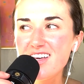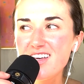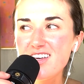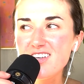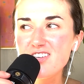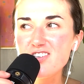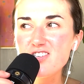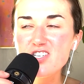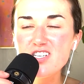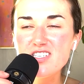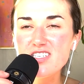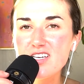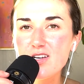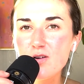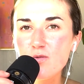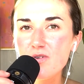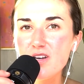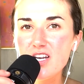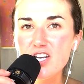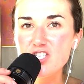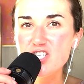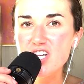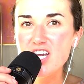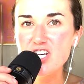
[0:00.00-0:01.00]
she's going to want
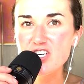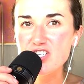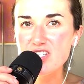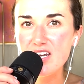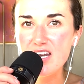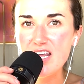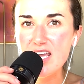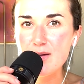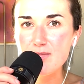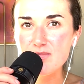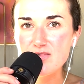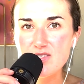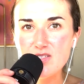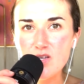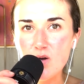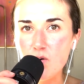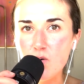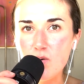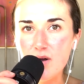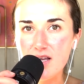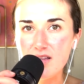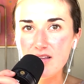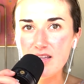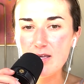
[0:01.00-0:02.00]
to change the name so
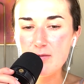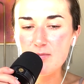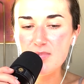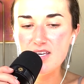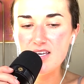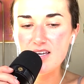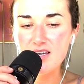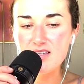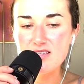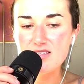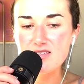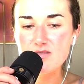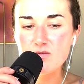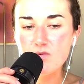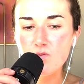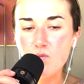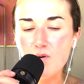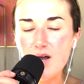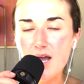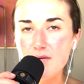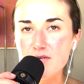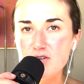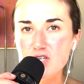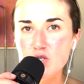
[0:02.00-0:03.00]
quickly because
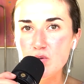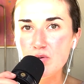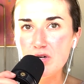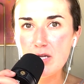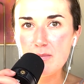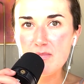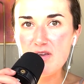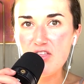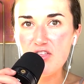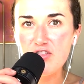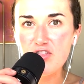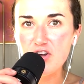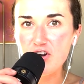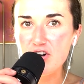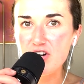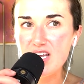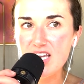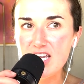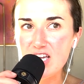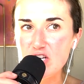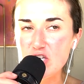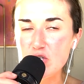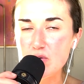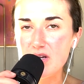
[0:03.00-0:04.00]
why would you want to be
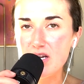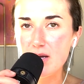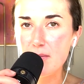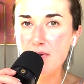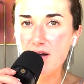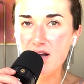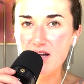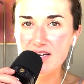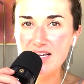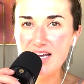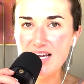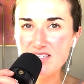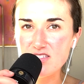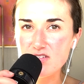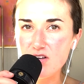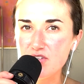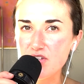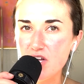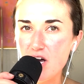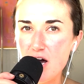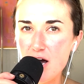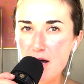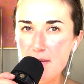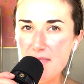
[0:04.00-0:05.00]
30 and doing a podcast called
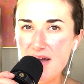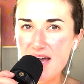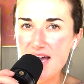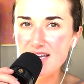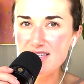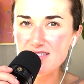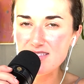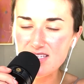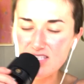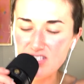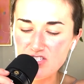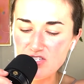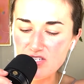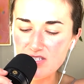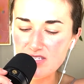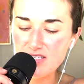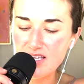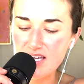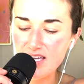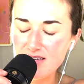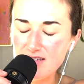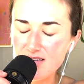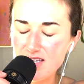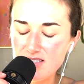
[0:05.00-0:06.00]
Hot Mess? It's just
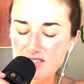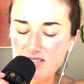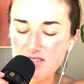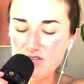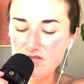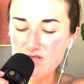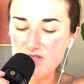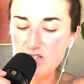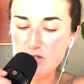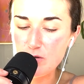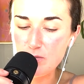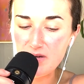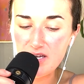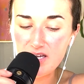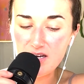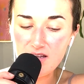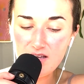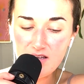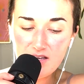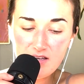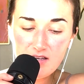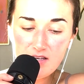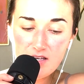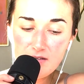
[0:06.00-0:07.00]
like, it's so stupid.
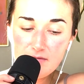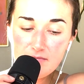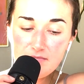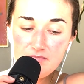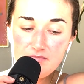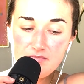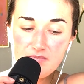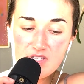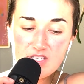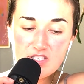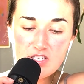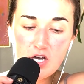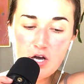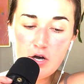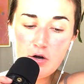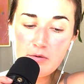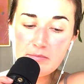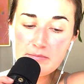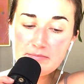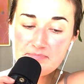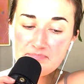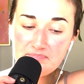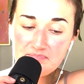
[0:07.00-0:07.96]
So